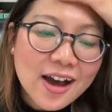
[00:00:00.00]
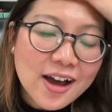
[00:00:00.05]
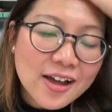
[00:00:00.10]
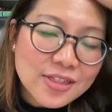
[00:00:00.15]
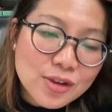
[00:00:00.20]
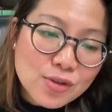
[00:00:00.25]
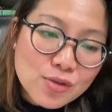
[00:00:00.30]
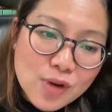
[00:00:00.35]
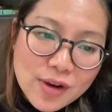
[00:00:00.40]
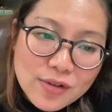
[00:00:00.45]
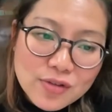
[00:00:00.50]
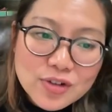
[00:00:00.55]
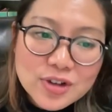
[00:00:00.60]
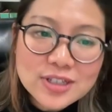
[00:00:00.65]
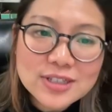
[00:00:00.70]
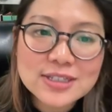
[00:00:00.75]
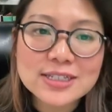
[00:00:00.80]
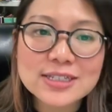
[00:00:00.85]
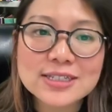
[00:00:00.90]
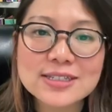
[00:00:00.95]
The
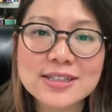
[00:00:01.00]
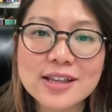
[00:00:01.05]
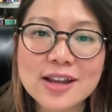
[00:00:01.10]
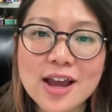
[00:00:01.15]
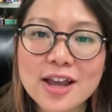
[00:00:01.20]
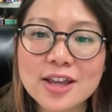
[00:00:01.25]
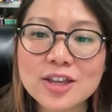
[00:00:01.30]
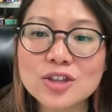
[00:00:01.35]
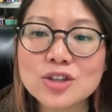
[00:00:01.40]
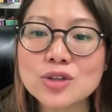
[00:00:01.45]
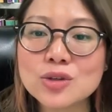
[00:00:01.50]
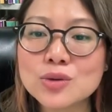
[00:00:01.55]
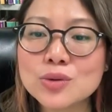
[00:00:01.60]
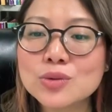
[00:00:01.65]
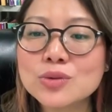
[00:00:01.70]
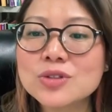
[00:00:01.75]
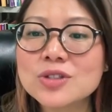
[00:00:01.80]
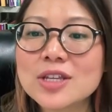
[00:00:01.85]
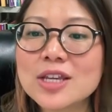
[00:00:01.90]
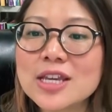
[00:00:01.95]
references that I
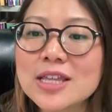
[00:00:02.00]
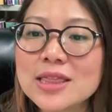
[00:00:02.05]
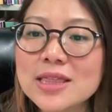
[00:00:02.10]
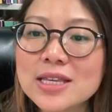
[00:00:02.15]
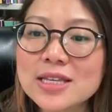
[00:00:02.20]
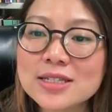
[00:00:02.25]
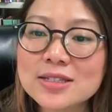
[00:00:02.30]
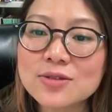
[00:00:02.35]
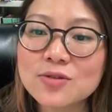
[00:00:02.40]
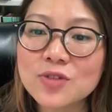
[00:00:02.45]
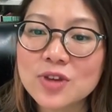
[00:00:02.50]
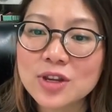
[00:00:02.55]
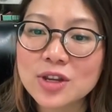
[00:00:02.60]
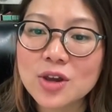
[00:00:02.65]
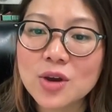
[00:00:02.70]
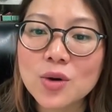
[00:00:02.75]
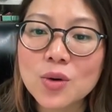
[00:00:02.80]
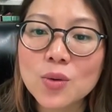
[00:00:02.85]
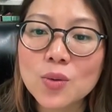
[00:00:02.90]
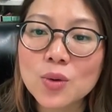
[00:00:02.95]
used in this
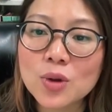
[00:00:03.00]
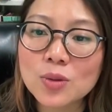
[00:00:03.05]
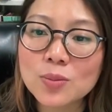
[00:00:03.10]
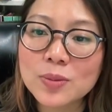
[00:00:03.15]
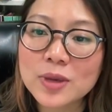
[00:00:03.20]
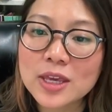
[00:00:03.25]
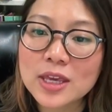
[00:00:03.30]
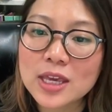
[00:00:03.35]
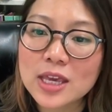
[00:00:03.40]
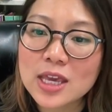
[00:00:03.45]
video will be